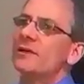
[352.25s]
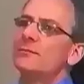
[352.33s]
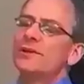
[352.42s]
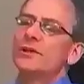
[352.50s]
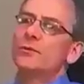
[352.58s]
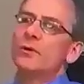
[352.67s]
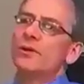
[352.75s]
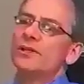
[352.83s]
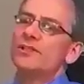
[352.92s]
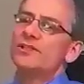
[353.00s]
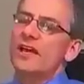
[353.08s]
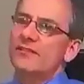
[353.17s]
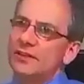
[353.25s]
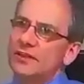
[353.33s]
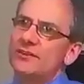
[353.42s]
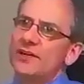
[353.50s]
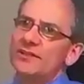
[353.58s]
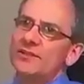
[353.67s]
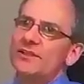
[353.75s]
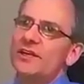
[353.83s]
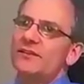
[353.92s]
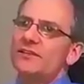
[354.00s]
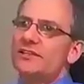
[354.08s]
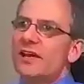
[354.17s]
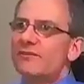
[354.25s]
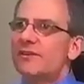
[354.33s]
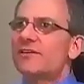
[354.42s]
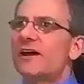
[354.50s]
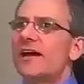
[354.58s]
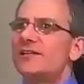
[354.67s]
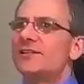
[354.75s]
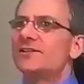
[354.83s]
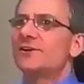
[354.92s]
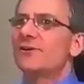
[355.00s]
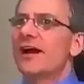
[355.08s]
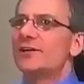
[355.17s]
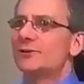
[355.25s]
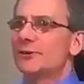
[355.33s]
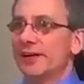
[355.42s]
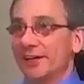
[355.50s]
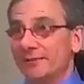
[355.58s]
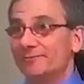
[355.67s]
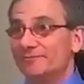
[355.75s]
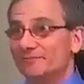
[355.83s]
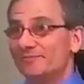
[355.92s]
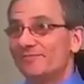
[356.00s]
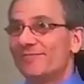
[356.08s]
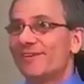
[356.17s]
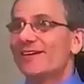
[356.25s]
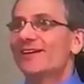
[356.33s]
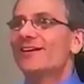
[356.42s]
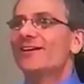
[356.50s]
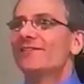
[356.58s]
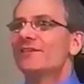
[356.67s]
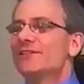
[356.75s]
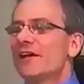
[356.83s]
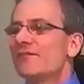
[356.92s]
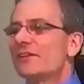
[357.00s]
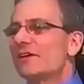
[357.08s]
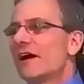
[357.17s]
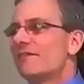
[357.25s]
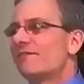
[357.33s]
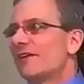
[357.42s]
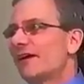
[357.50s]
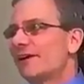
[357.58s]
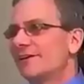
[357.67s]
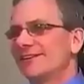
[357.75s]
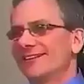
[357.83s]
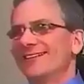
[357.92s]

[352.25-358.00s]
but there were only 7 of us, and the 7th guy didn't graduate. The 7th guy failed.